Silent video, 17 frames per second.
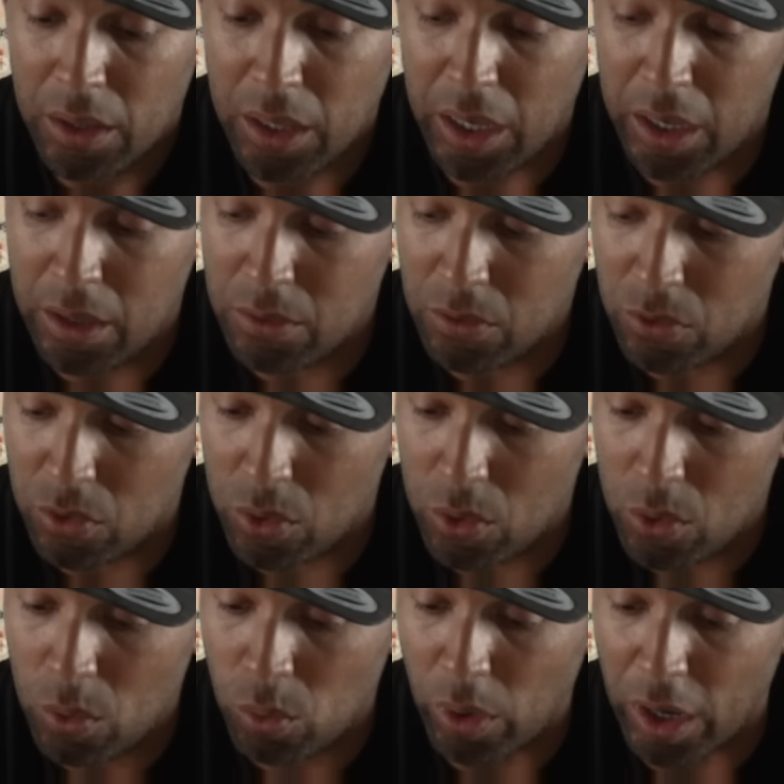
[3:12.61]

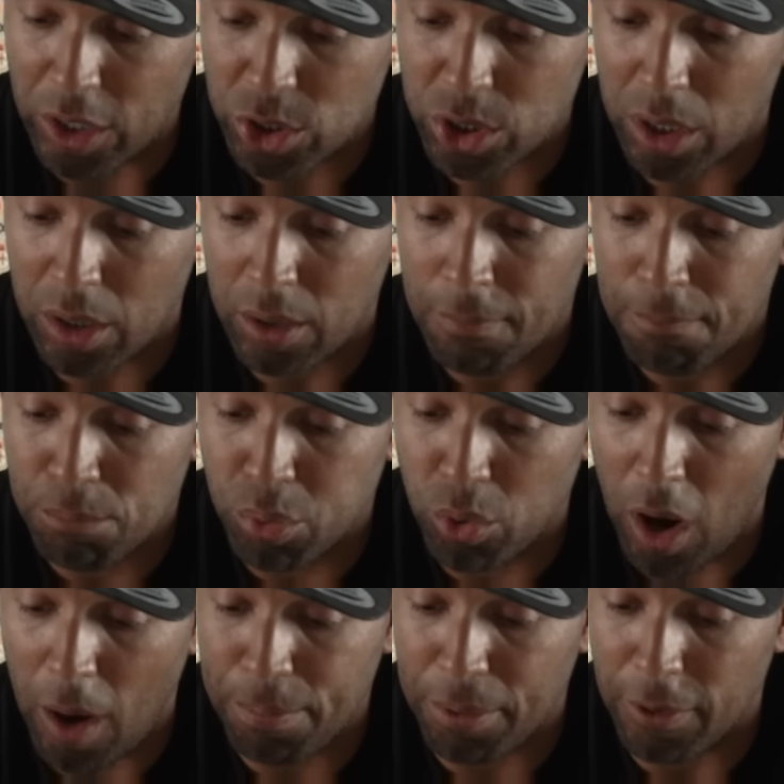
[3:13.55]
into Russia
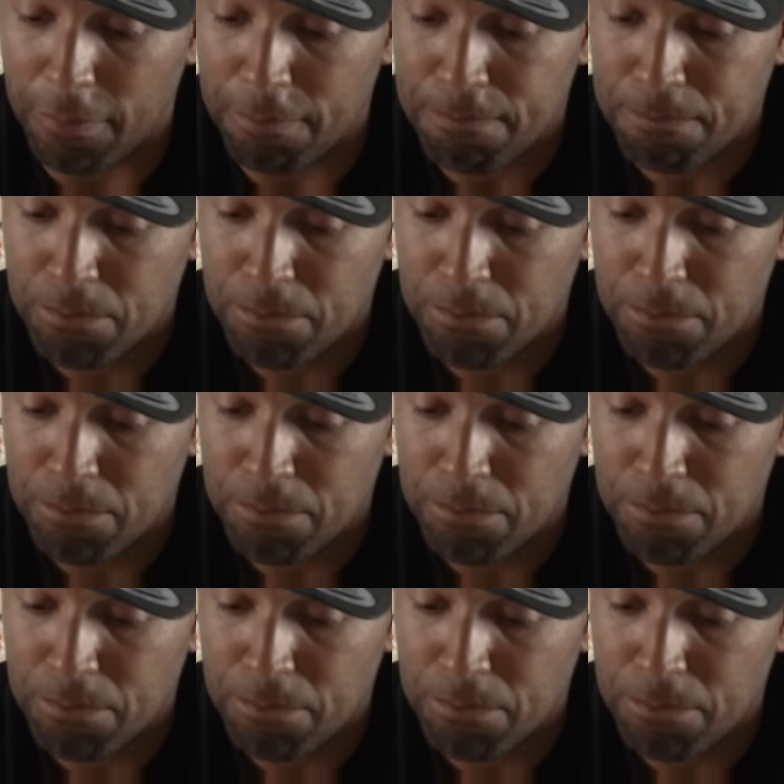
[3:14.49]
proper.